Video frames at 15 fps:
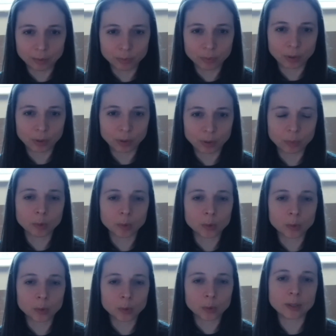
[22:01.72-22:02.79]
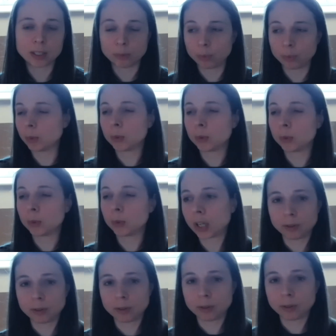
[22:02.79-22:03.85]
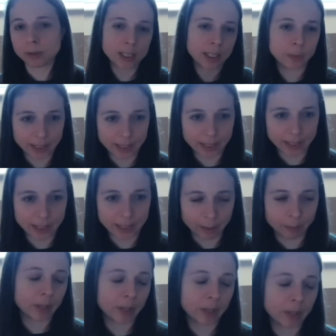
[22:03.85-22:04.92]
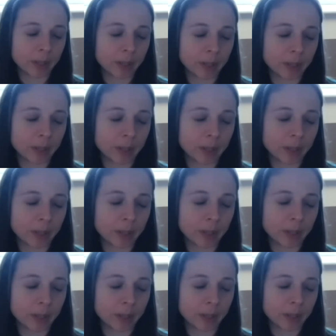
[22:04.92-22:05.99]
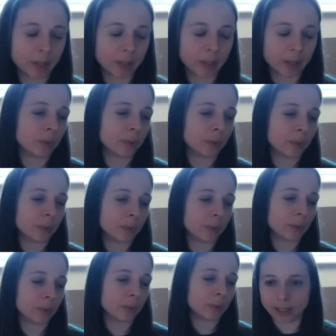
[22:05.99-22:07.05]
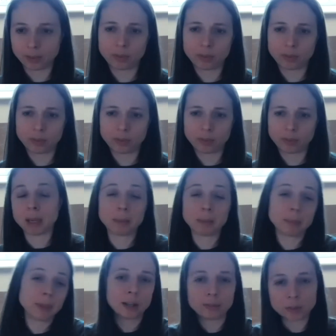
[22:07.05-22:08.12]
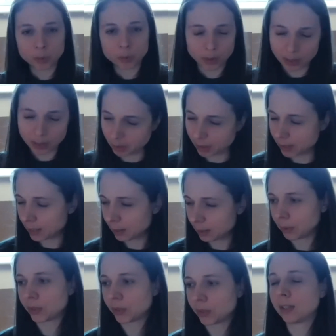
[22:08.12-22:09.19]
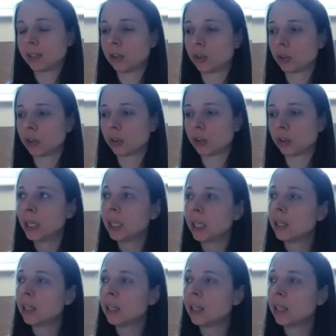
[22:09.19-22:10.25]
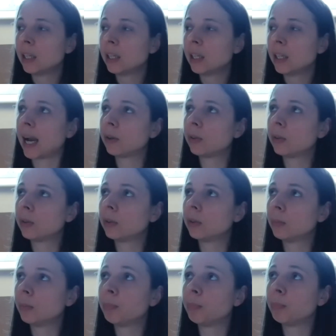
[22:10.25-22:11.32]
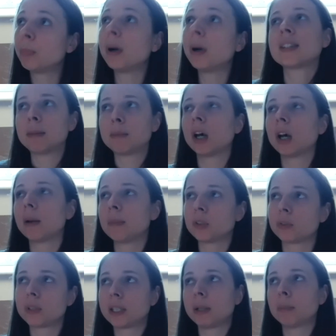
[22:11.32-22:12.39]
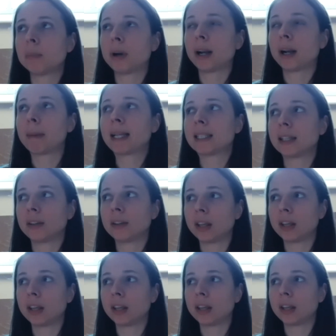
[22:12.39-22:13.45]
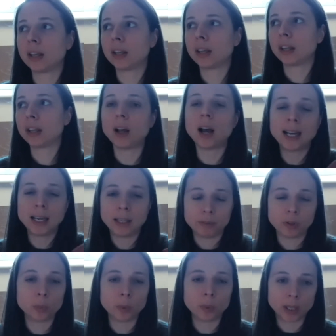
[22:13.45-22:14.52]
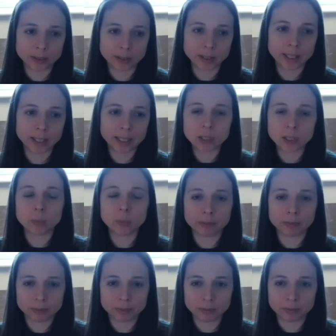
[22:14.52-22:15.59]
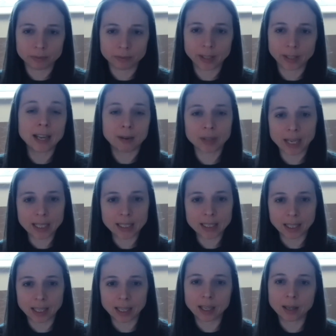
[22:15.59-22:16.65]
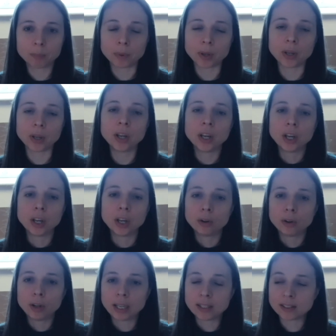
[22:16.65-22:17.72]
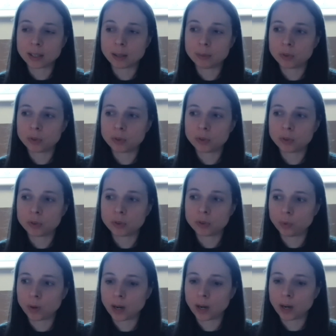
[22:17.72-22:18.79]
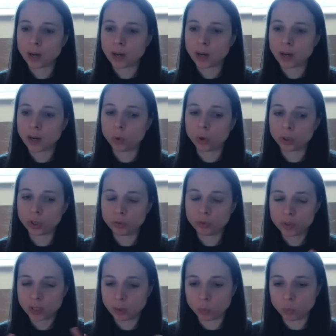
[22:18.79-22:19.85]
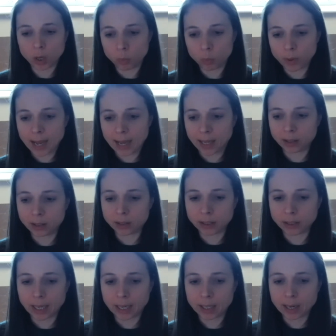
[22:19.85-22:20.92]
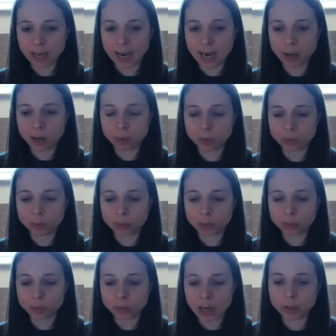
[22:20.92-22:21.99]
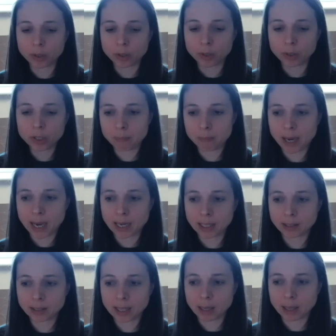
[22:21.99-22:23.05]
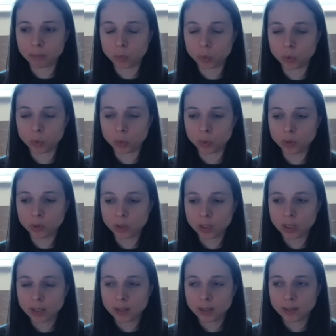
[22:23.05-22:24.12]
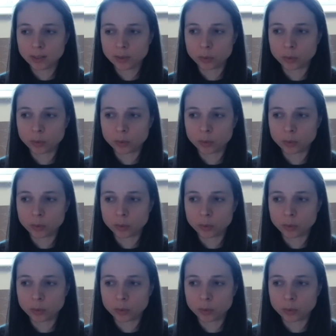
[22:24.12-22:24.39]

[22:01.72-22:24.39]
right? Like if we were all, like you said, if we were all kind of treated equally and there weren't all double standards and things like that, like theoretically maybe none of us would experience imposter syndrome. So but at the same time there's obviously a pragmatic thing of well, I live in the world and I need a way of fitting it. But in terms of what you've seen work well, like how can you impact that more